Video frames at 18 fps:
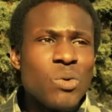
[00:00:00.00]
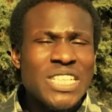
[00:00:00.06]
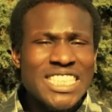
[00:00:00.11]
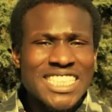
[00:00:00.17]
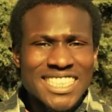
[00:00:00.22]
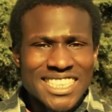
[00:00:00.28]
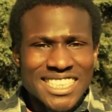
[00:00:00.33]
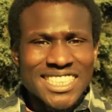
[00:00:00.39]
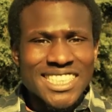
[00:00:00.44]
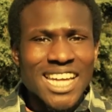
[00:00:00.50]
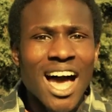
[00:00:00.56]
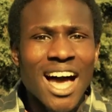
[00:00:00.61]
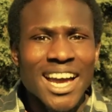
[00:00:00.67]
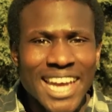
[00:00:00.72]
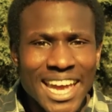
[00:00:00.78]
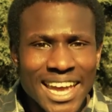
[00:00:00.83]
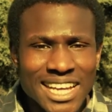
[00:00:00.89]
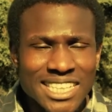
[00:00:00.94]
which is the
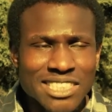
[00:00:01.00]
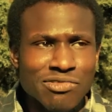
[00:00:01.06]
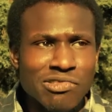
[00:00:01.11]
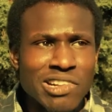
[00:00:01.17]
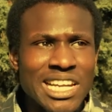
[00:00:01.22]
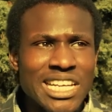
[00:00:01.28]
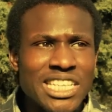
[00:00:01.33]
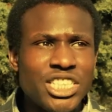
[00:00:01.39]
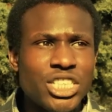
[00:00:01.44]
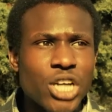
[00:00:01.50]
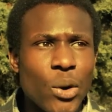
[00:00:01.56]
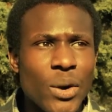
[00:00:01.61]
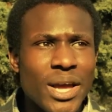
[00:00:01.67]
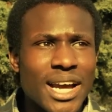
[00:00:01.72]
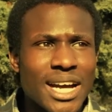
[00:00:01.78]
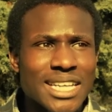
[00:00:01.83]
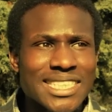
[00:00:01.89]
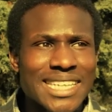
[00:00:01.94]
Stargate, is really
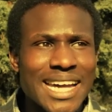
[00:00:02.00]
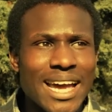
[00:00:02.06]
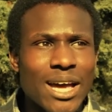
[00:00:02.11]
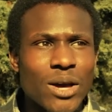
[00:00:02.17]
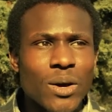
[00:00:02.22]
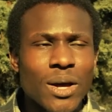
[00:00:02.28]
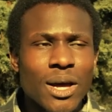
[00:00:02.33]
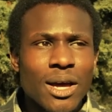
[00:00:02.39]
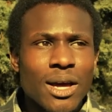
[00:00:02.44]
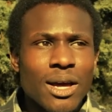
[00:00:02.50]
showing us how